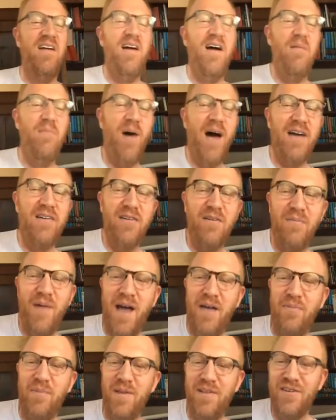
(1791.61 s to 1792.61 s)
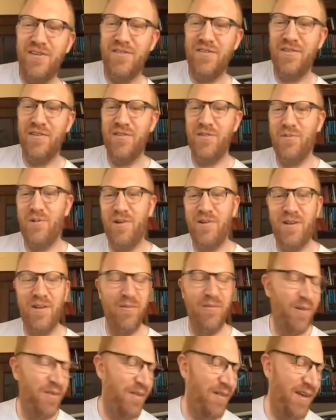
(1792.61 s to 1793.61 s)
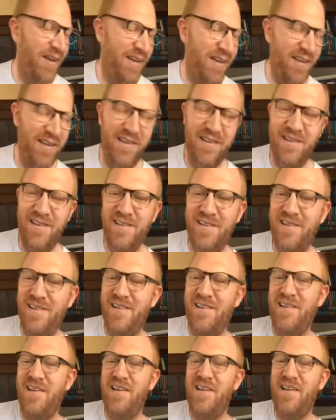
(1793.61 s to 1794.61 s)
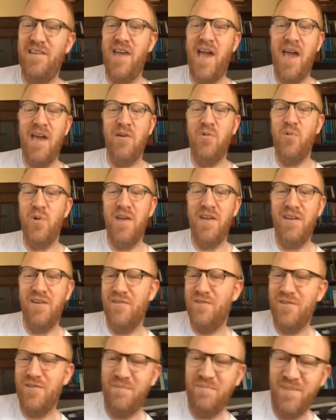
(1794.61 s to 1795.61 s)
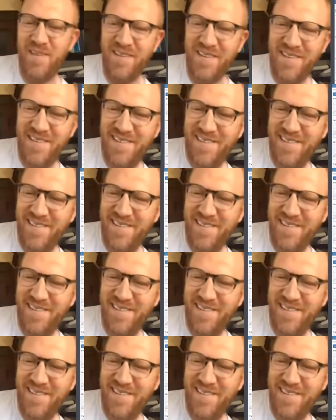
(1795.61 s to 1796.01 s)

a modern mathematician is working with like Yang Lee or something.